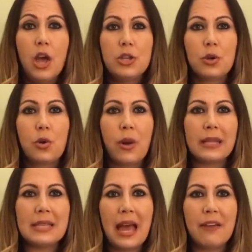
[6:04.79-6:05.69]
You're
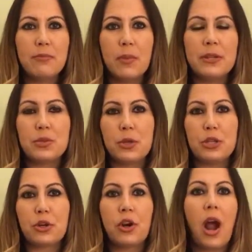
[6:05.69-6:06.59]
going to have moments when
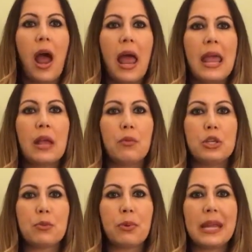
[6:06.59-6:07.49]
you're crying, when
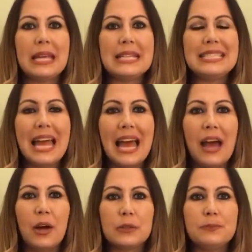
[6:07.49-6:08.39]
you're breaking
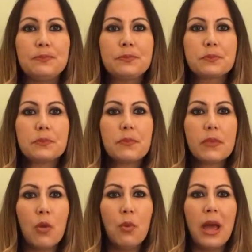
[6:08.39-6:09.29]
down,
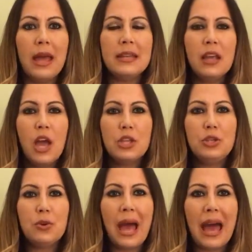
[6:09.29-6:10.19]
when
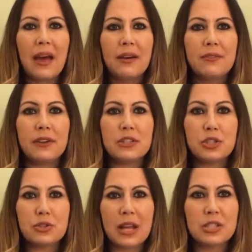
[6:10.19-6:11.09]
you have
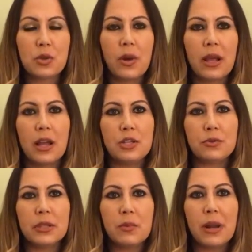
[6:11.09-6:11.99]
stress going on.
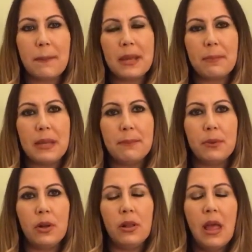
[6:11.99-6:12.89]
You really want to pick
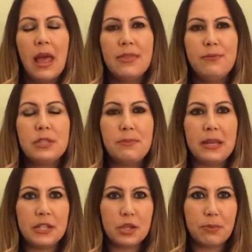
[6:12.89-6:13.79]
people to
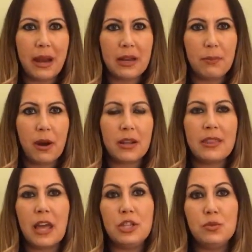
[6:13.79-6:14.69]
be in your bridal party
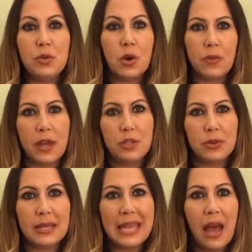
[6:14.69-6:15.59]
that you know that you
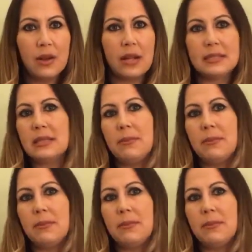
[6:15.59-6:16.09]
can count on.